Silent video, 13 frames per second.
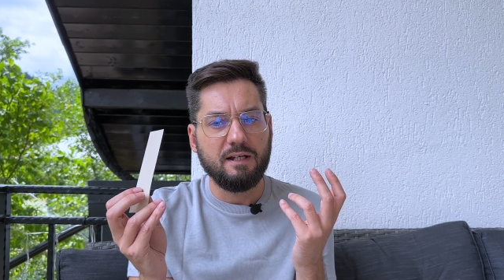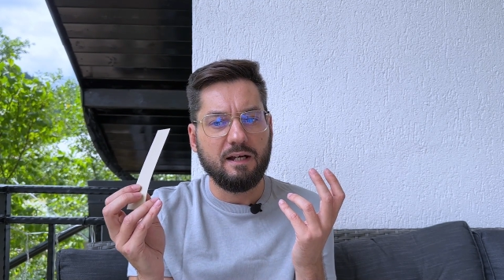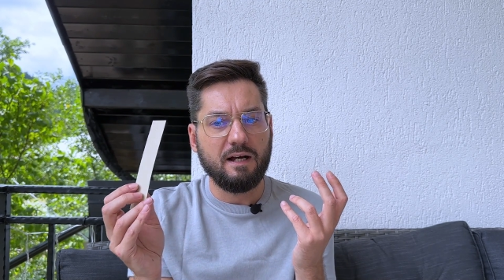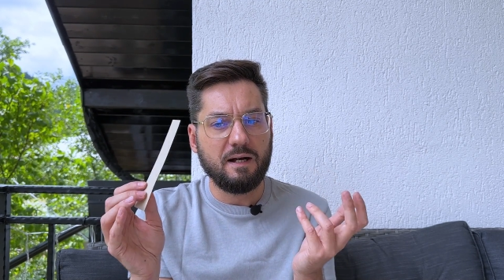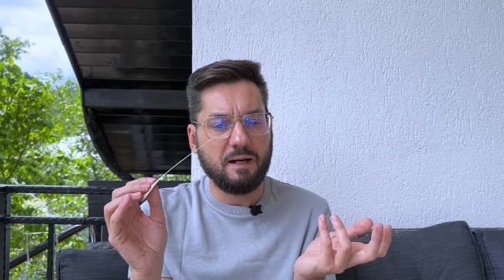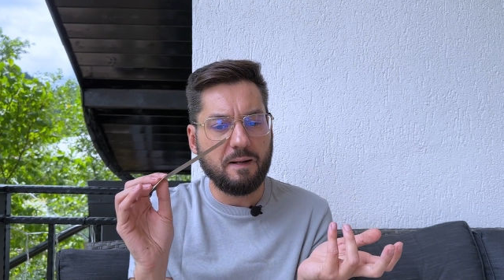
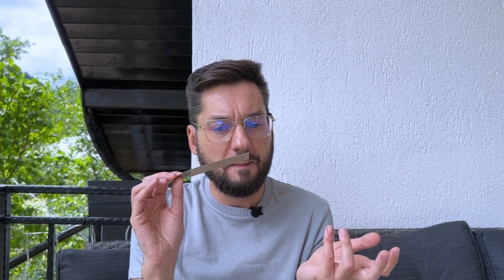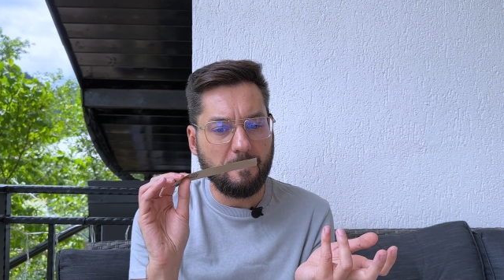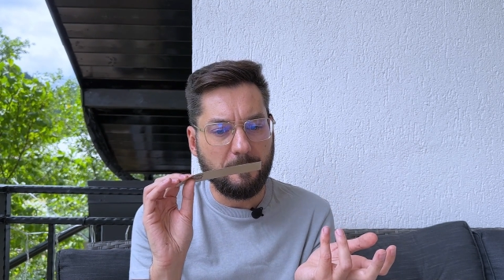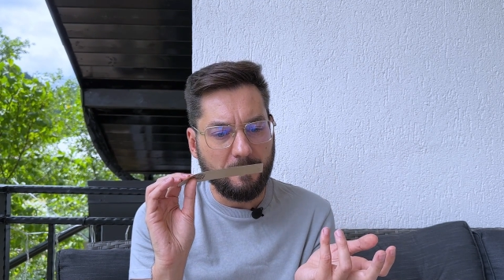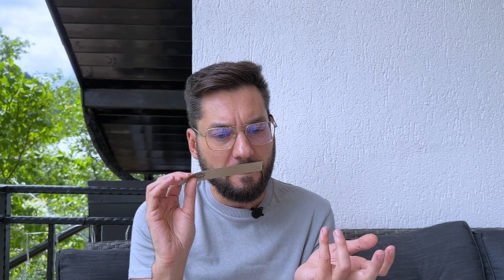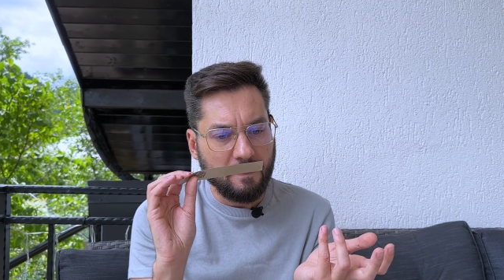
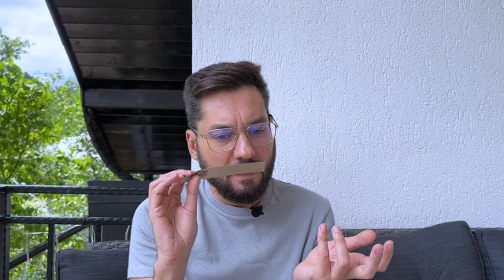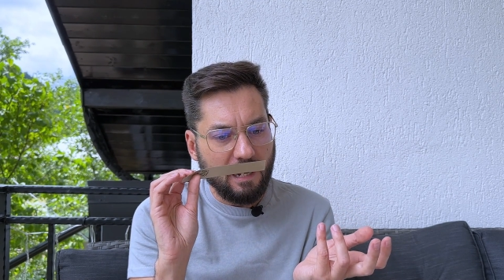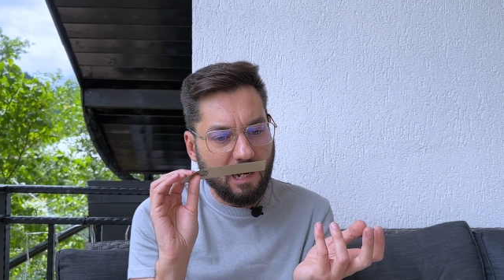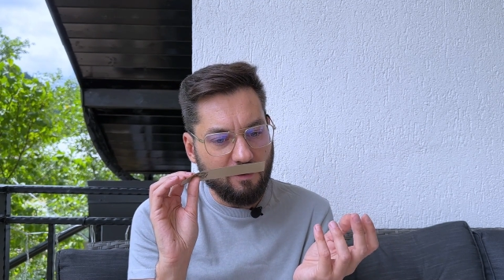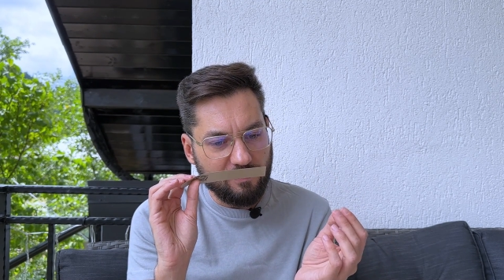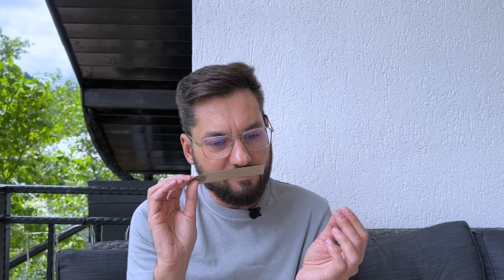
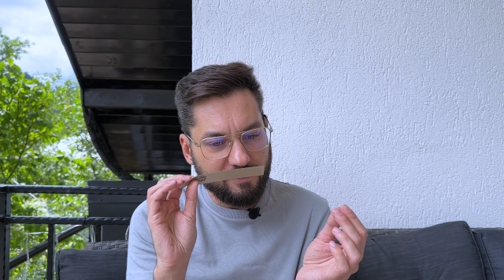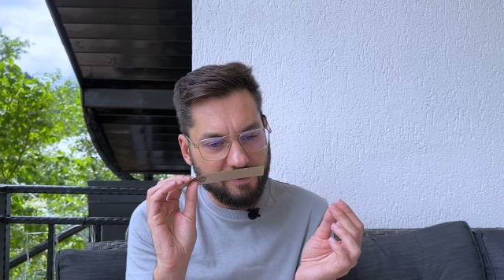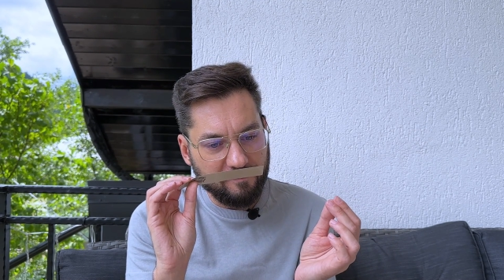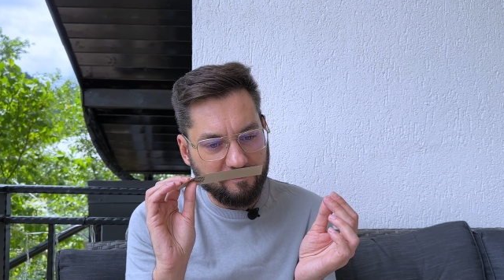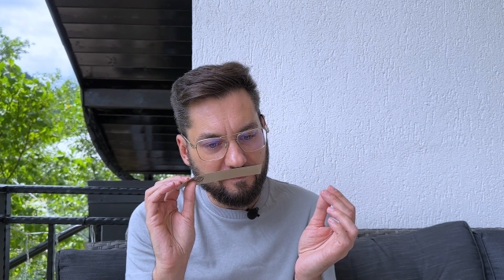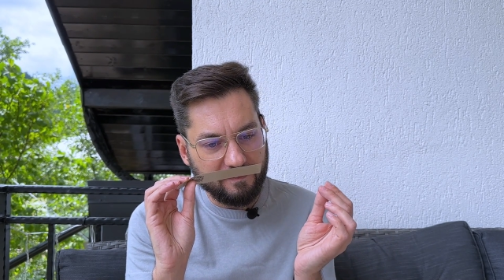
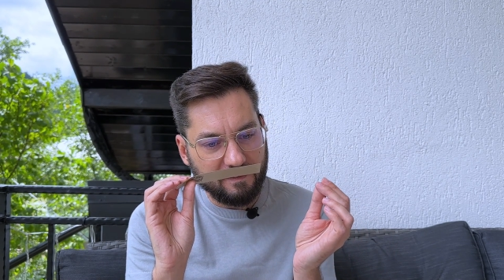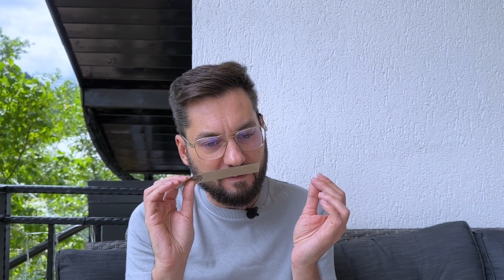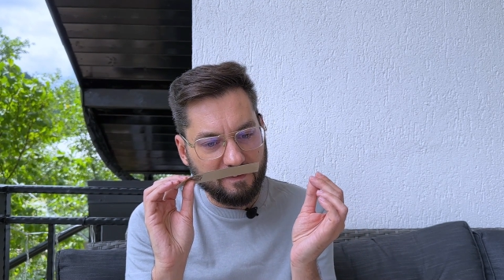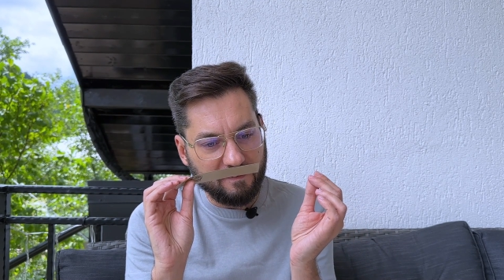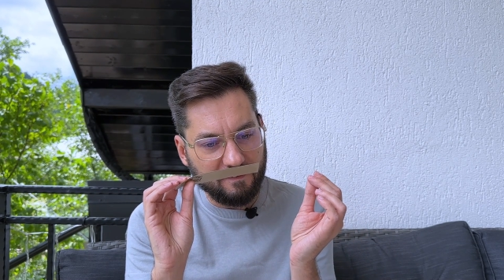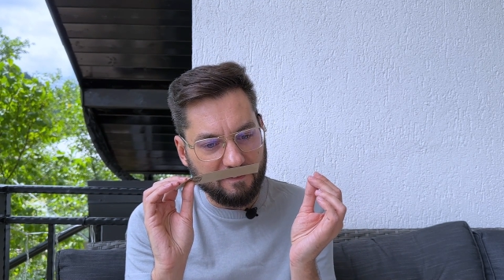However,
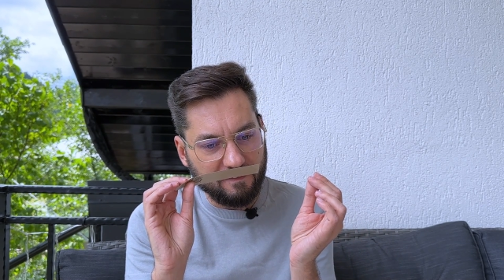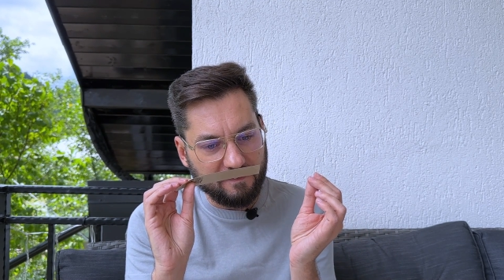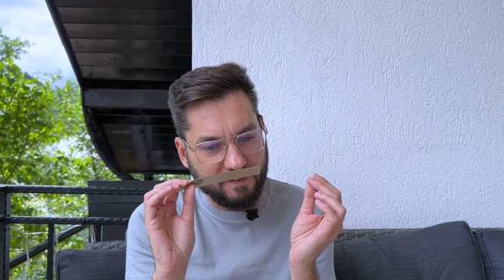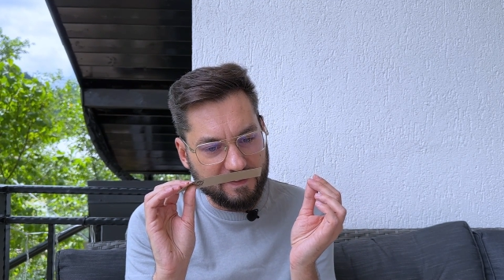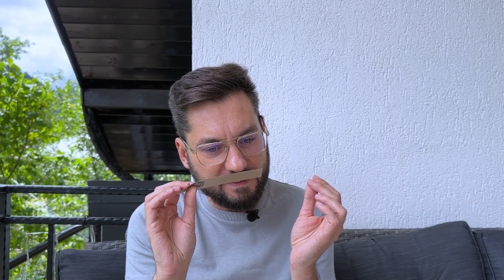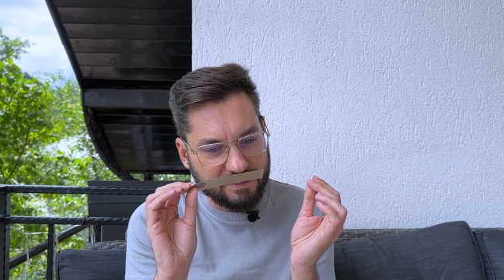
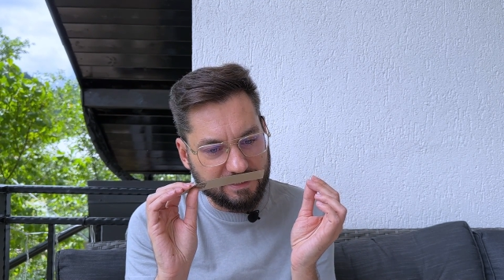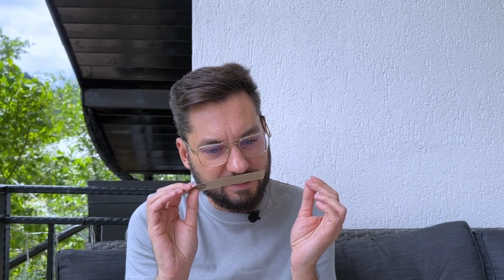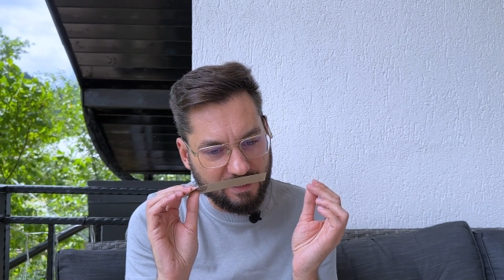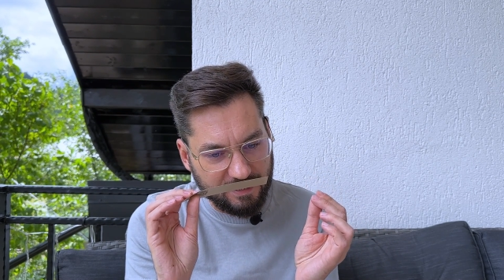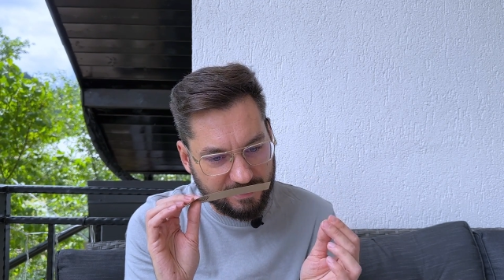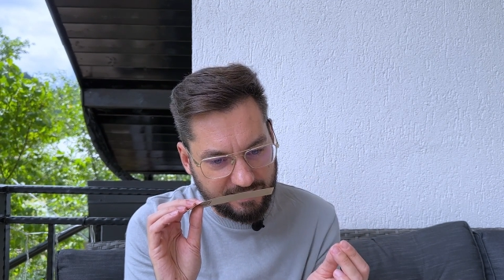this
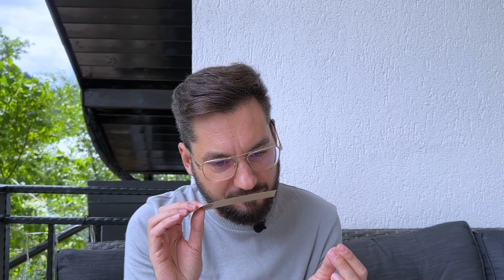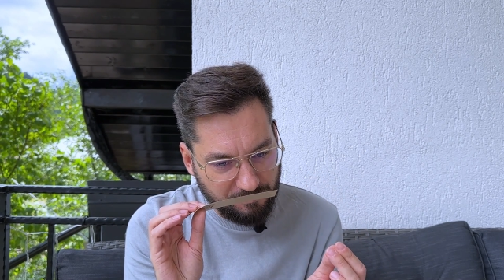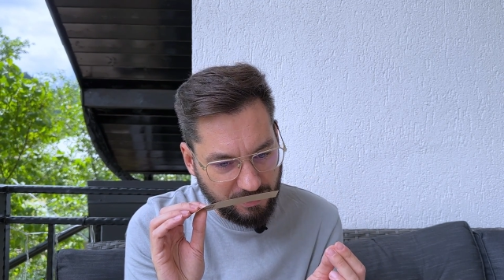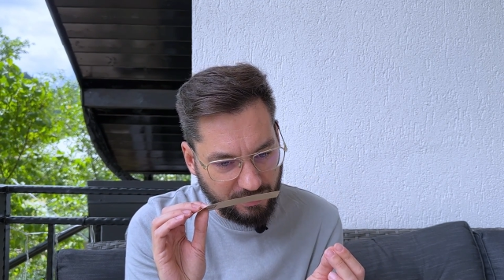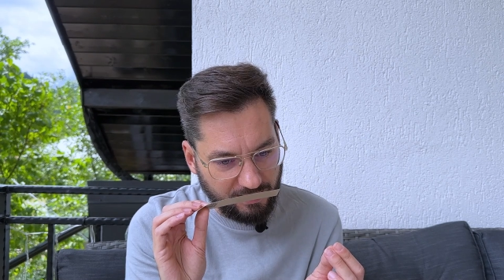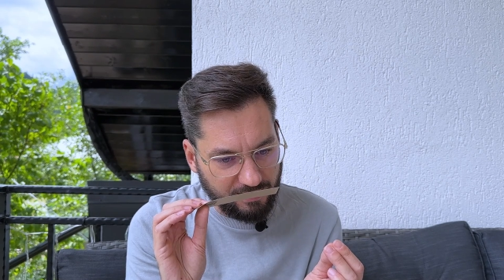does
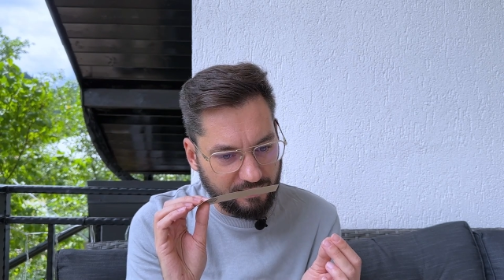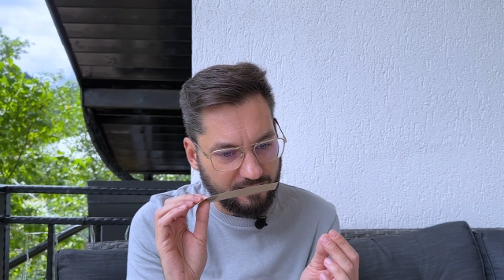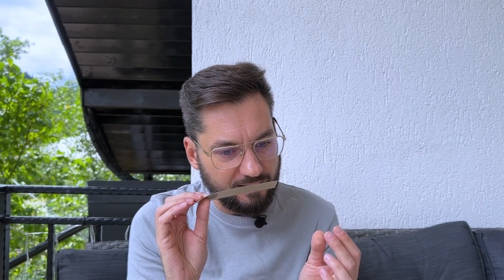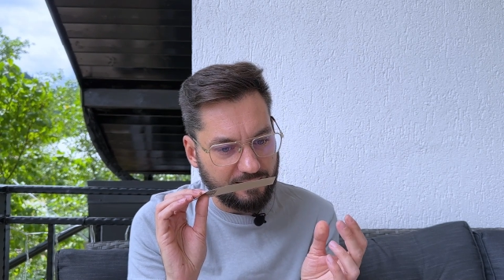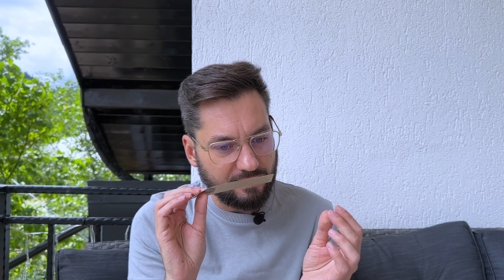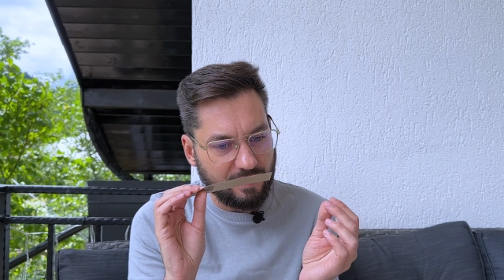mean
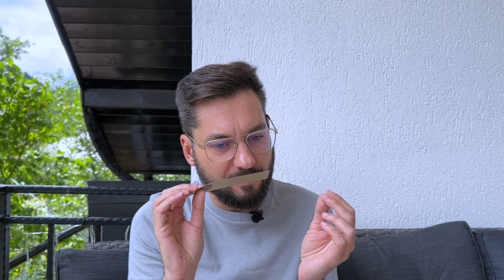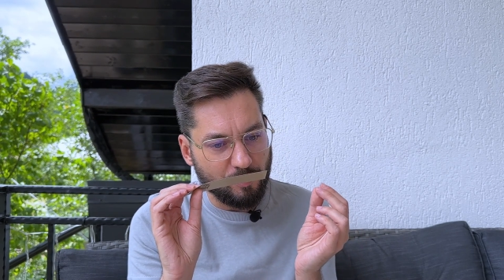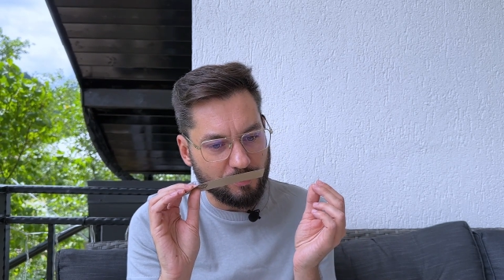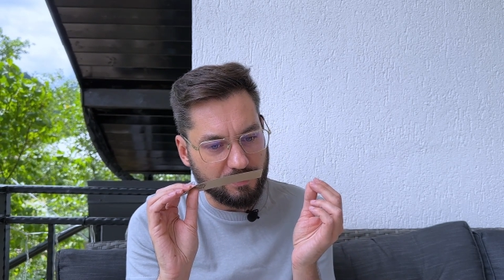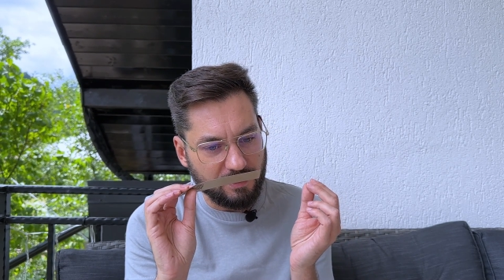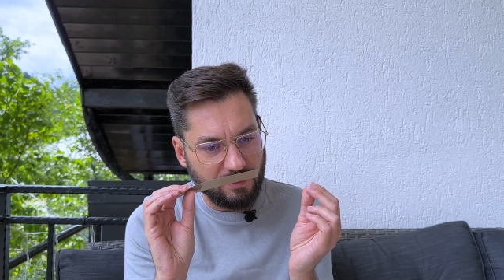that
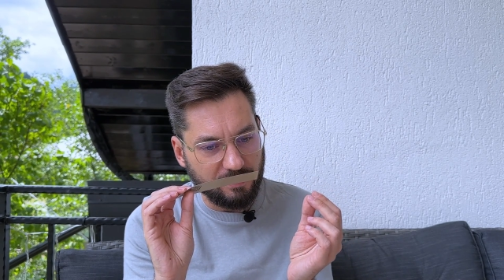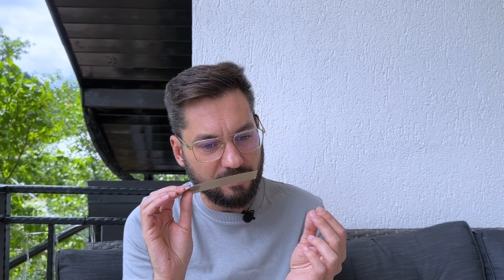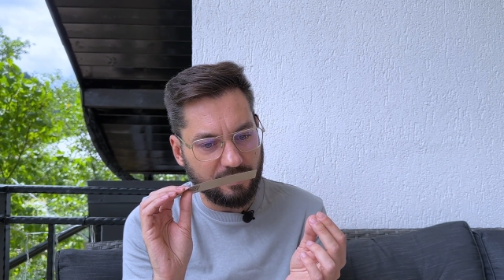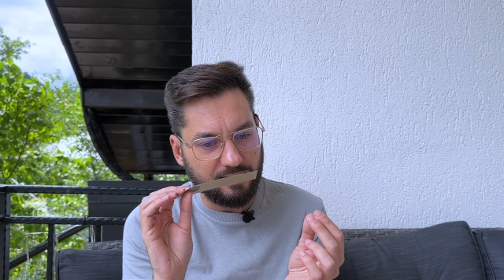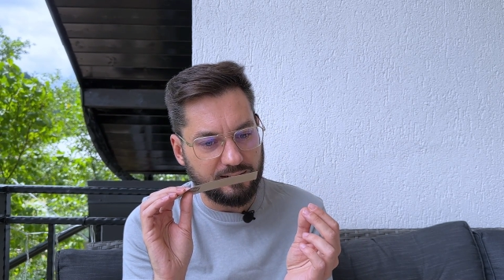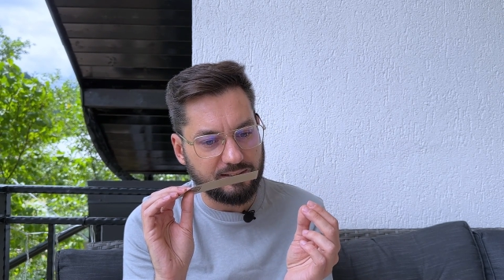Cabotine
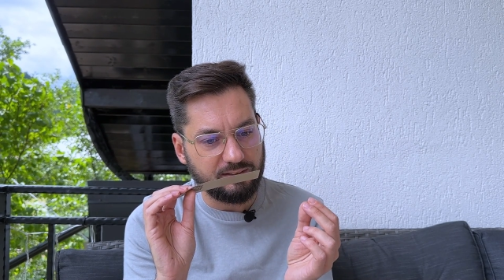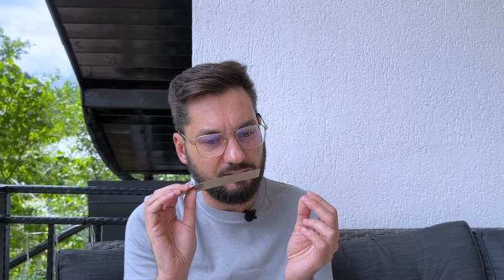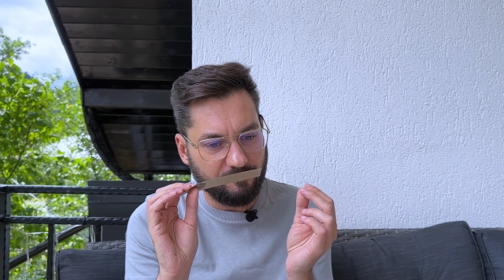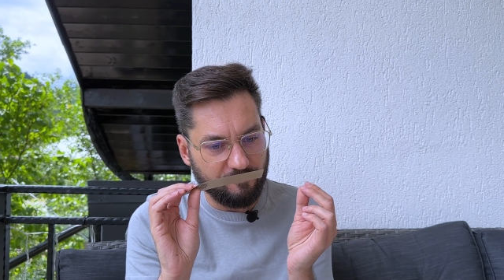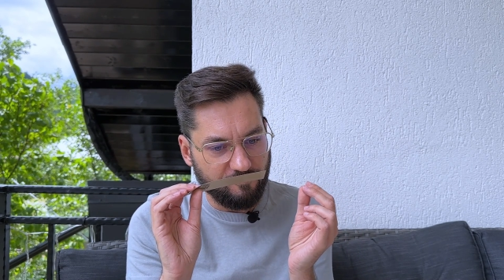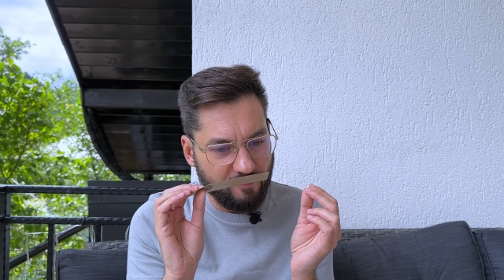is
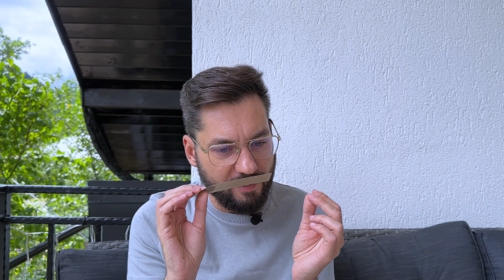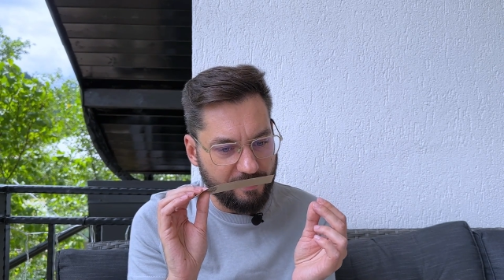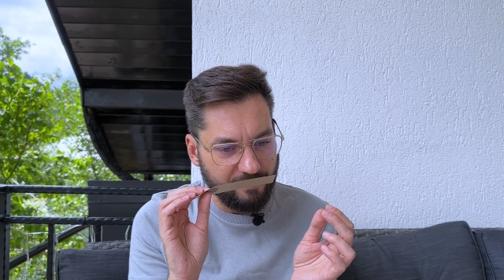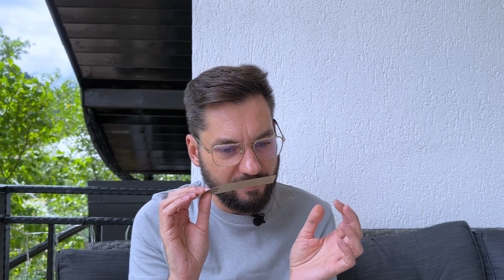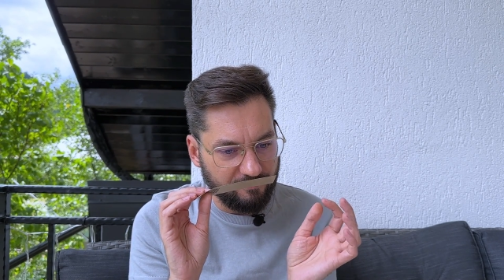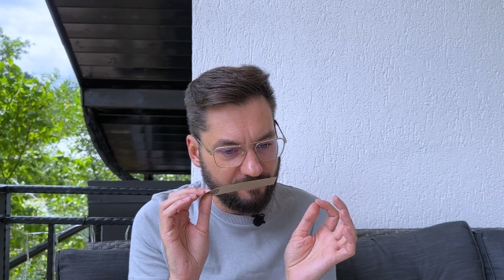very,